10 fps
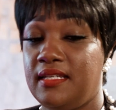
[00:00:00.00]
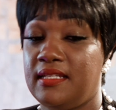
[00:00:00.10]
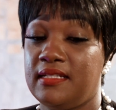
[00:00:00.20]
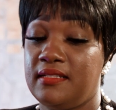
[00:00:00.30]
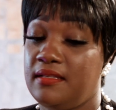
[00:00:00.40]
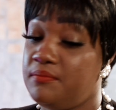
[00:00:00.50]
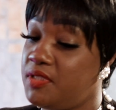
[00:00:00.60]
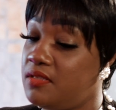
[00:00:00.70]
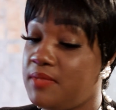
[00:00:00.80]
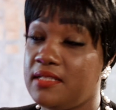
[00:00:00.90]
and
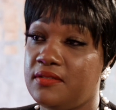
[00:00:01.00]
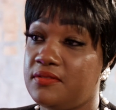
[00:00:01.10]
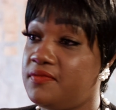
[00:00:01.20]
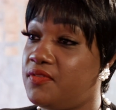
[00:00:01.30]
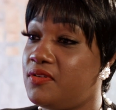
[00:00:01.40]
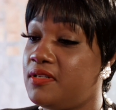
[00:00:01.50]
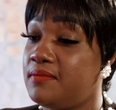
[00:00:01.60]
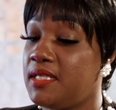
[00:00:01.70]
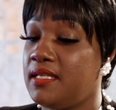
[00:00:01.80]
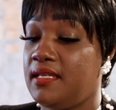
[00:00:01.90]
put on my
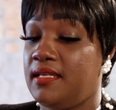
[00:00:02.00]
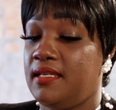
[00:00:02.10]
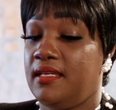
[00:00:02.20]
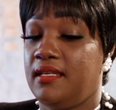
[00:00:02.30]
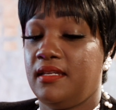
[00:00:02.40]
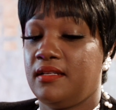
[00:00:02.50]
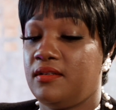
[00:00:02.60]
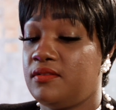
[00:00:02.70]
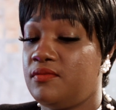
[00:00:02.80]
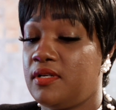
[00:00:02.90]
uniform and
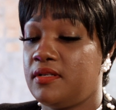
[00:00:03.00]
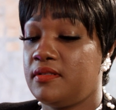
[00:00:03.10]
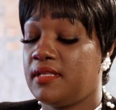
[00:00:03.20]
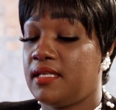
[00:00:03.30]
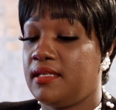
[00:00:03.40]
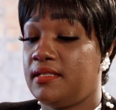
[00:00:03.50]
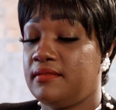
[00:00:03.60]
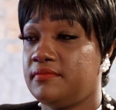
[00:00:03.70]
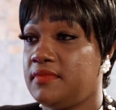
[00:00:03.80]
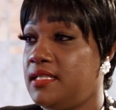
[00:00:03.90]
go to work,
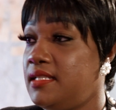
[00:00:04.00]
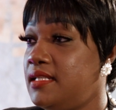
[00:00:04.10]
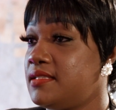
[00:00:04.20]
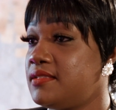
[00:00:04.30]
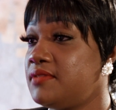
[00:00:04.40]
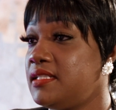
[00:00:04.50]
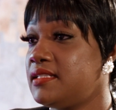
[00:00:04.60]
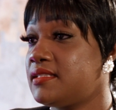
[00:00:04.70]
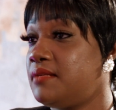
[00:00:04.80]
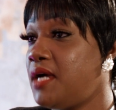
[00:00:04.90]
and as soon
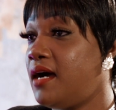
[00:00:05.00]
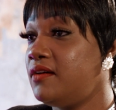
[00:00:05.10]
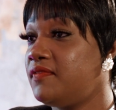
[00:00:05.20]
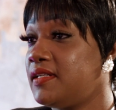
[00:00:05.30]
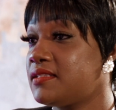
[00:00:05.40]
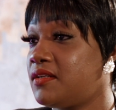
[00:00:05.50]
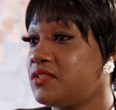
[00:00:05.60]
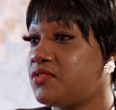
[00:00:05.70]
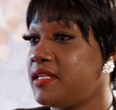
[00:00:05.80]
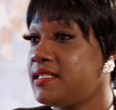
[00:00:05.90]
as I'm off, I start
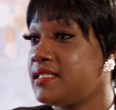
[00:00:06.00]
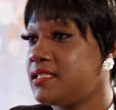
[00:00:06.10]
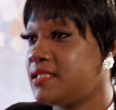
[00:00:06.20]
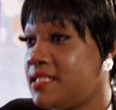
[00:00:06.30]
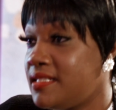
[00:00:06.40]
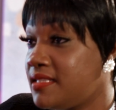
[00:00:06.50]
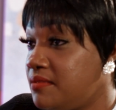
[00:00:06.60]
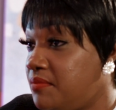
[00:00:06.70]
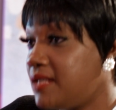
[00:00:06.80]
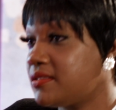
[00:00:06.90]
transitioning to
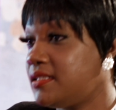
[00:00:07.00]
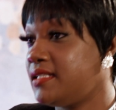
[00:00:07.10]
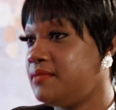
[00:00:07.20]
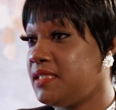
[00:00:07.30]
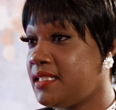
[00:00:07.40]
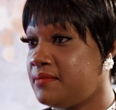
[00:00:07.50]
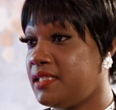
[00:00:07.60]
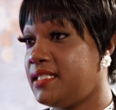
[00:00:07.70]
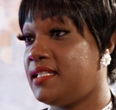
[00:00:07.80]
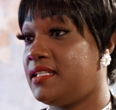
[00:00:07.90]
boss lady
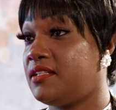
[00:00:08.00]
Blingy in the